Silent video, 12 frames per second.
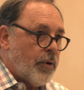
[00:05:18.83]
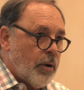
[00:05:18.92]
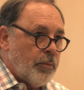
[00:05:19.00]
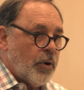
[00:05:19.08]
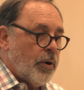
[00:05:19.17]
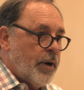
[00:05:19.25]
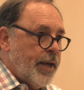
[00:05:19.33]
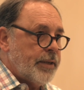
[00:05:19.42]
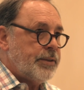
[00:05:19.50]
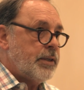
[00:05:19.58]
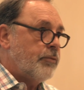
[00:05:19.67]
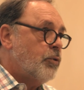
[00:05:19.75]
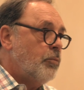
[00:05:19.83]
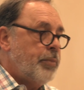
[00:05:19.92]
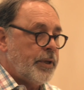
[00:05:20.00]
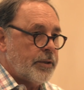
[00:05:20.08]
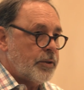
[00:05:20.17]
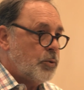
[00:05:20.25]
farmer has several
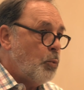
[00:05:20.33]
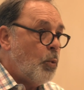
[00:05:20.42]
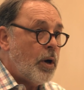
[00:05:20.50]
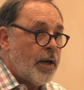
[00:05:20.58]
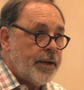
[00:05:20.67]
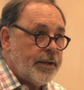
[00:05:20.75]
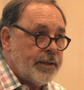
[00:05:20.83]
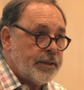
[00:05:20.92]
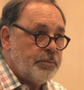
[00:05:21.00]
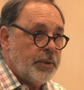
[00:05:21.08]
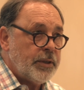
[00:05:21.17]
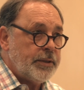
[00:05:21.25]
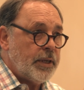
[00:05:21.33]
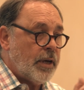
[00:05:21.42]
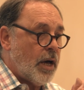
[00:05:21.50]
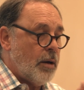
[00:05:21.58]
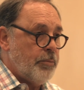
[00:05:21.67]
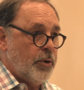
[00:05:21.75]
pillars. One is
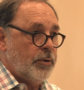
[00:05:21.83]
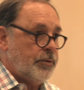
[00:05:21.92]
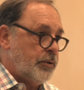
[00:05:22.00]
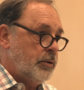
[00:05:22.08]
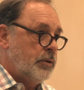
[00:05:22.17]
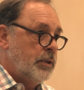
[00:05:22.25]
building compost